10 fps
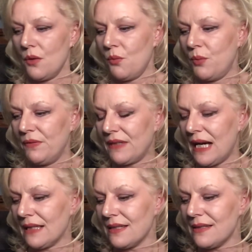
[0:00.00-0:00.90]
we've
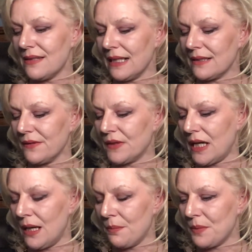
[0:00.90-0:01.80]
got the Six of
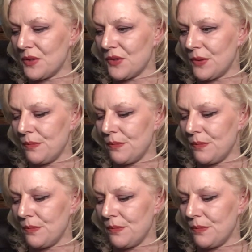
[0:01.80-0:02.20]
Cups.